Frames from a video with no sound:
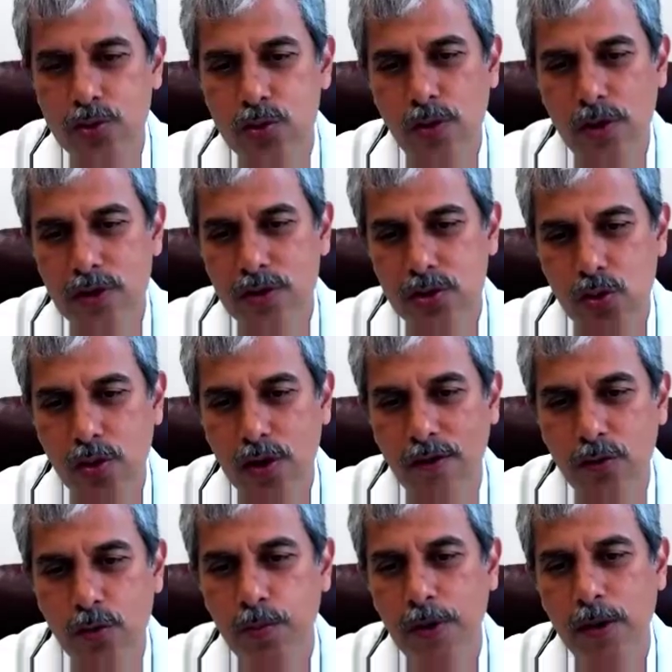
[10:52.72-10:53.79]
who are insured have
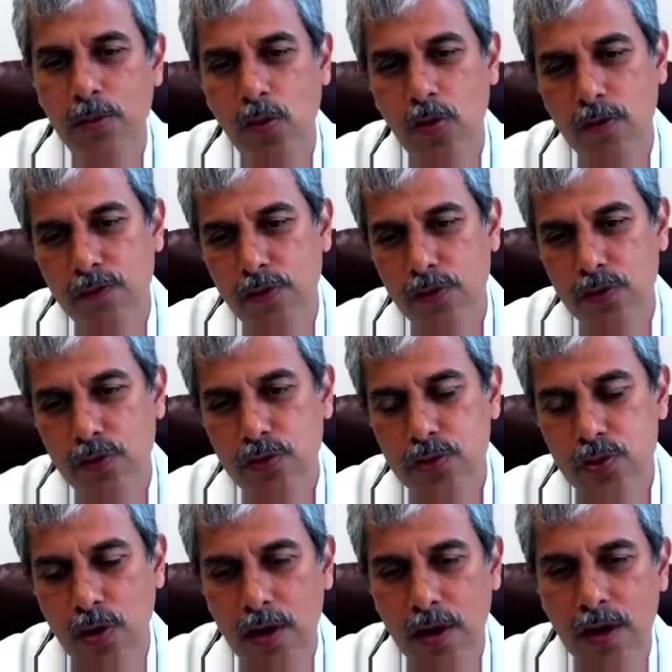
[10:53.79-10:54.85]
to pay more for those who
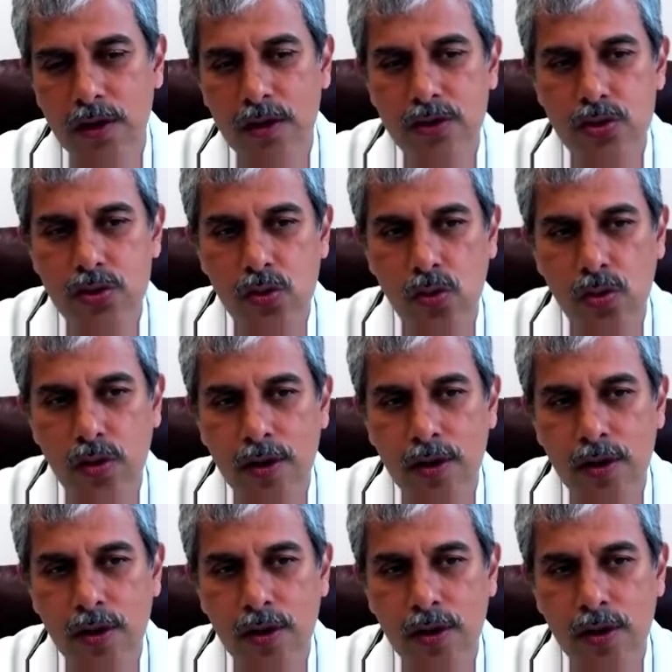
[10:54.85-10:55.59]
are uninsured.